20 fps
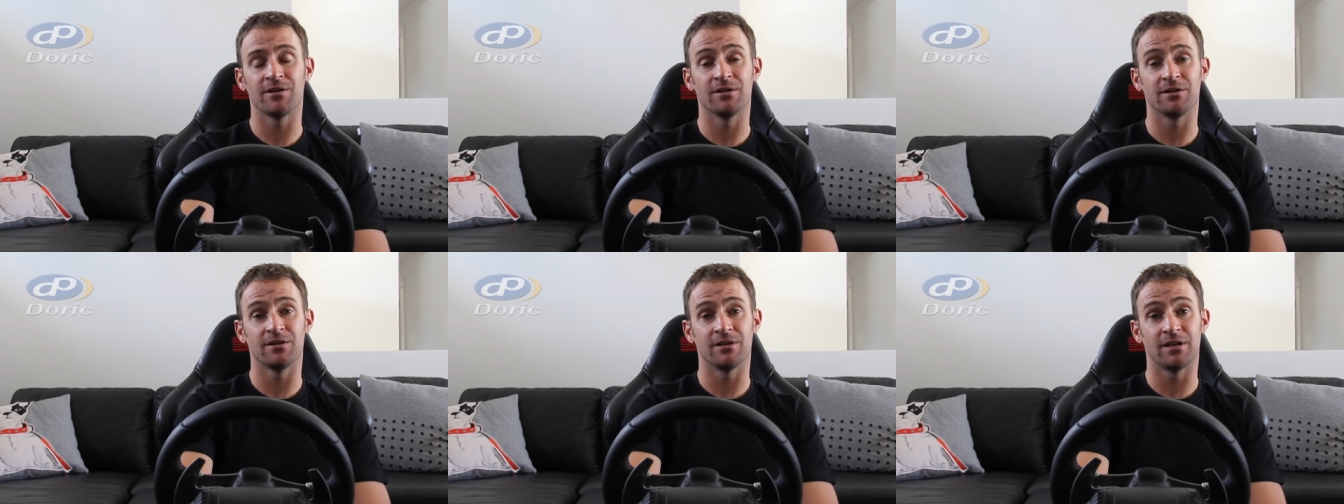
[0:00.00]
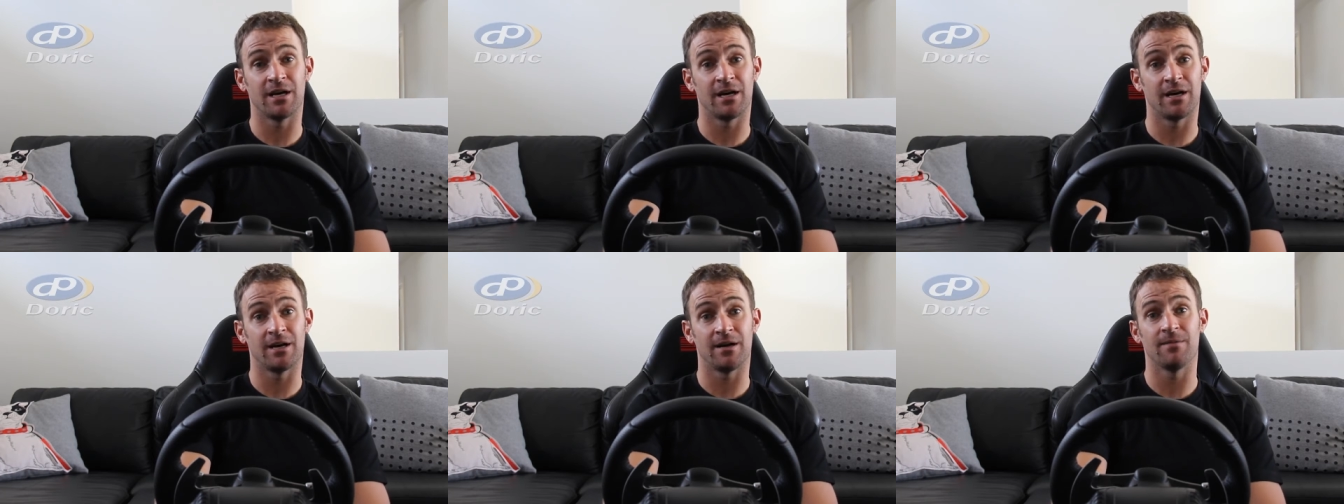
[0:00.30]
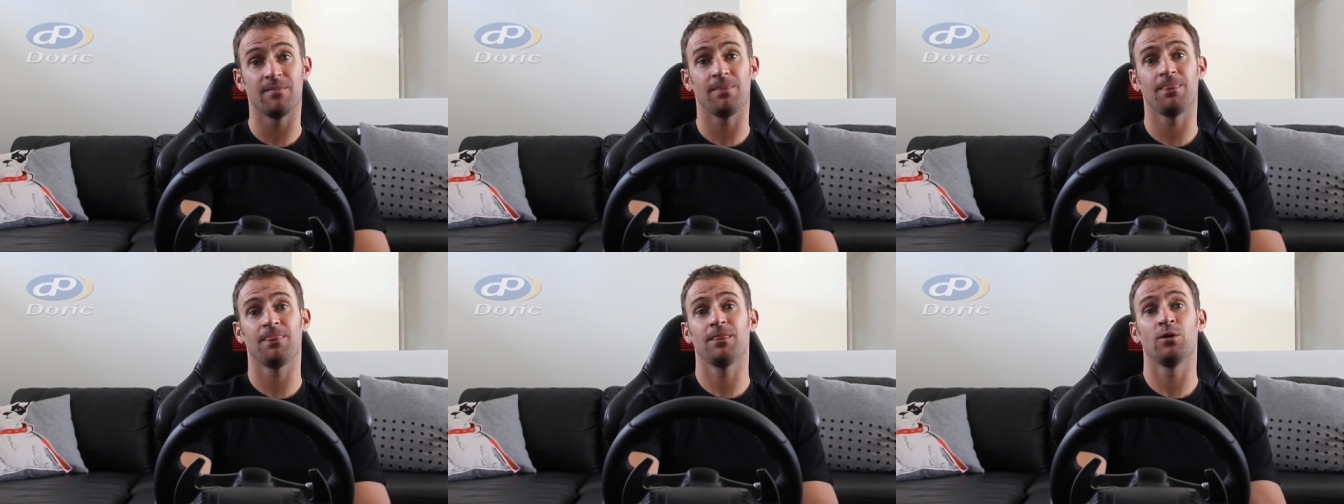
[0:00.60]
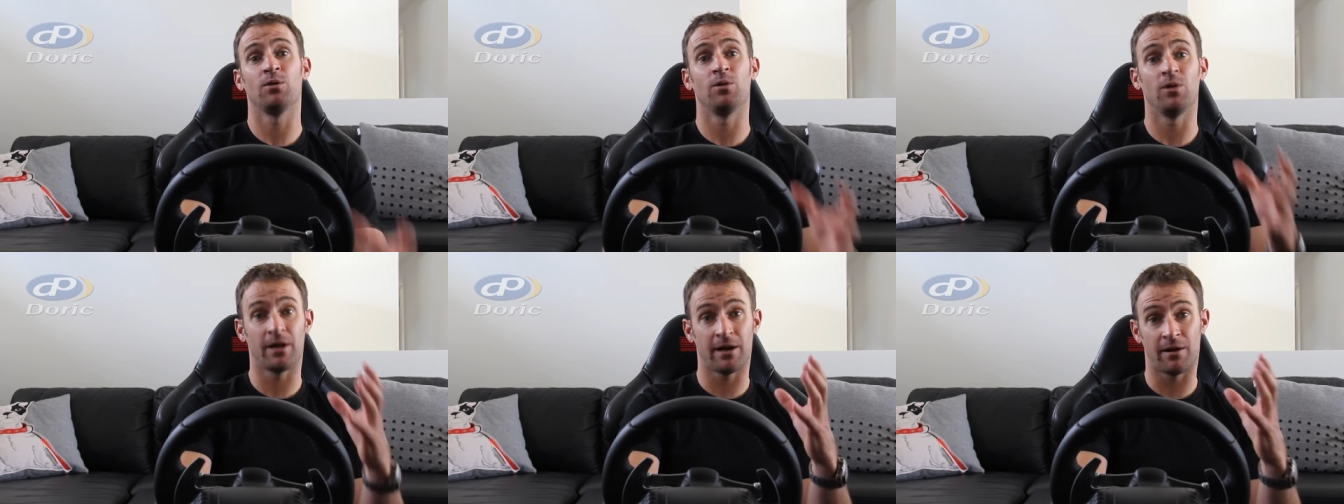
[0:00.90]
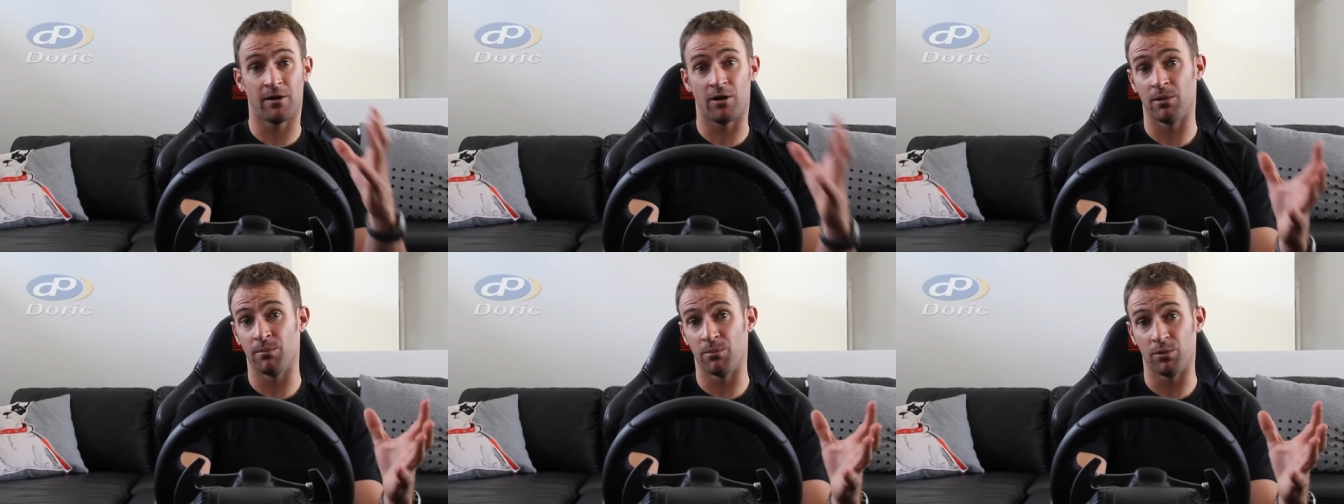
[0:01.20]
and all
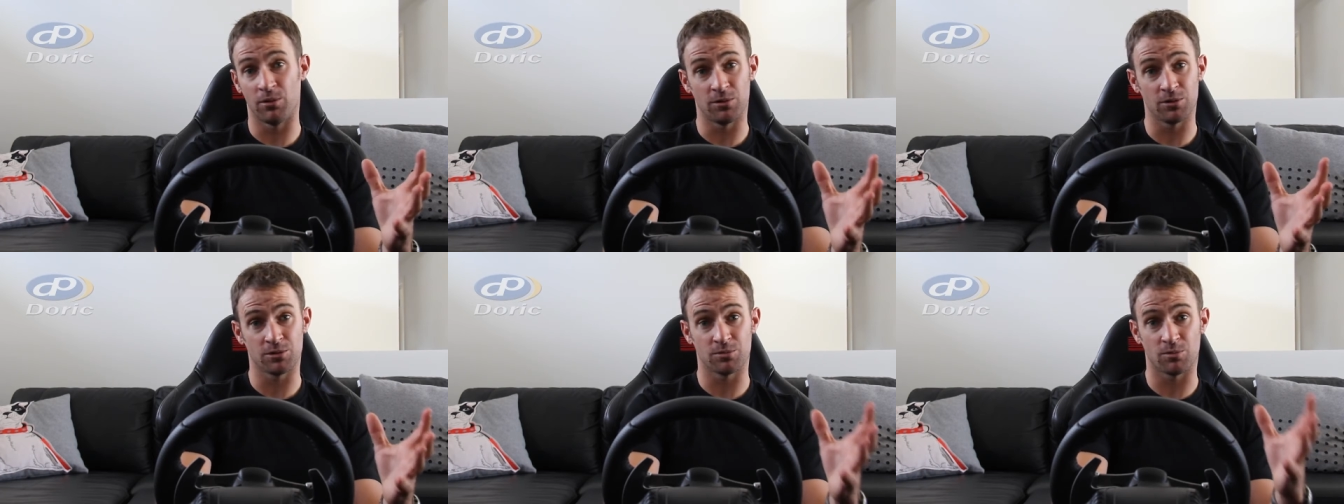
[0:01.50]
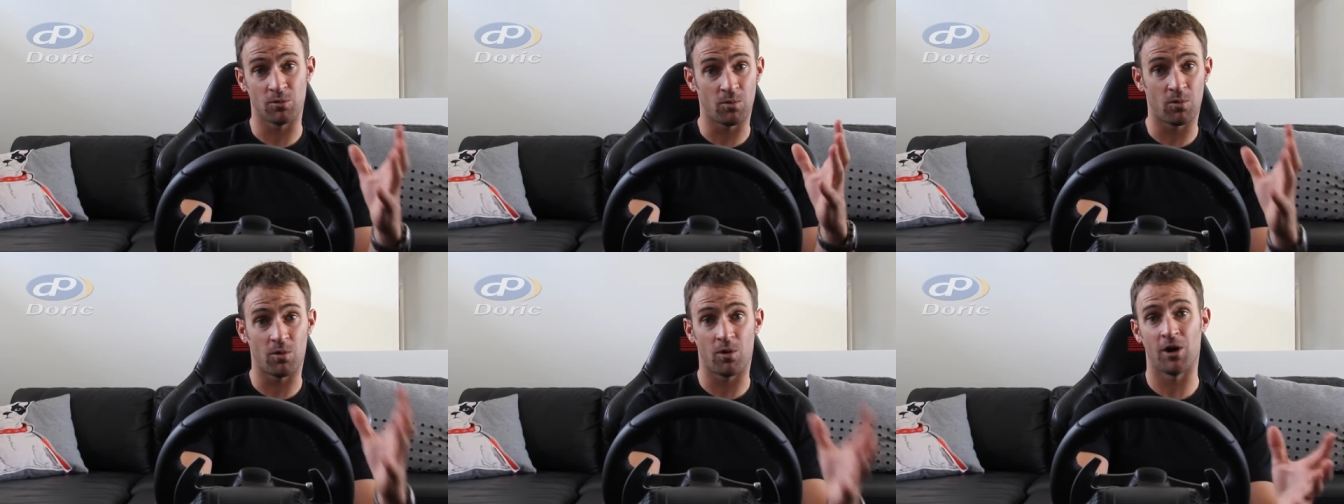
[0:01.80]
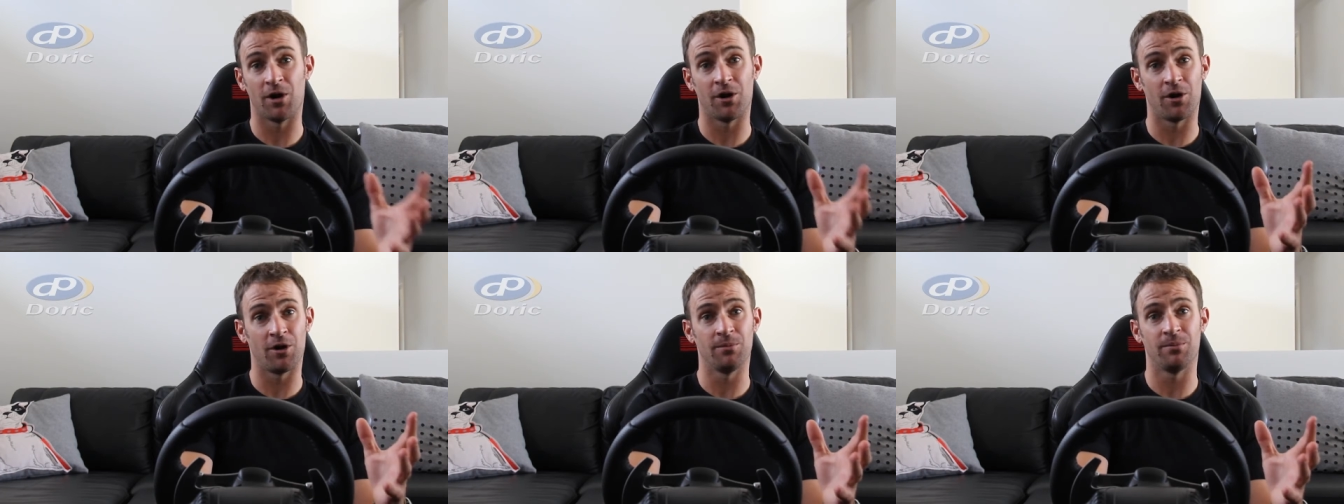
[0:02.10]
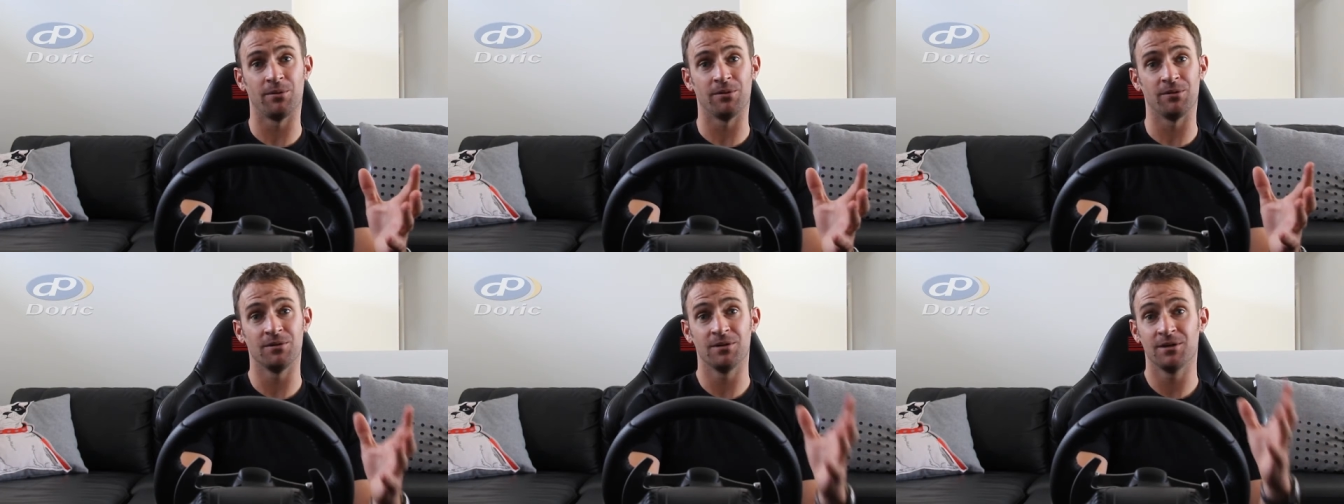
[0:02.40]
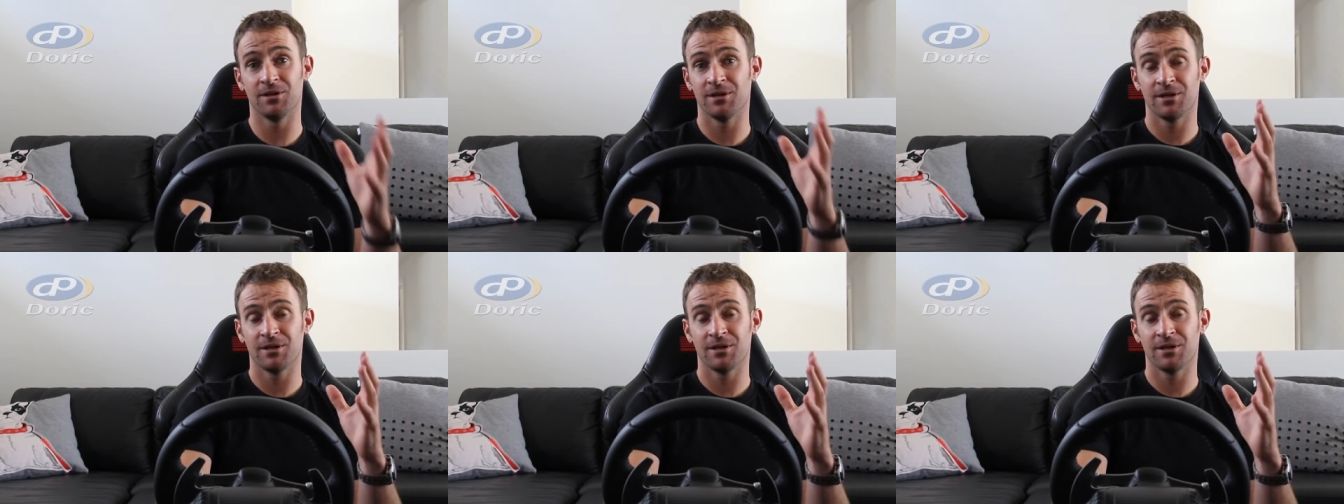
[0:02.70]
our eyeballs were wide open.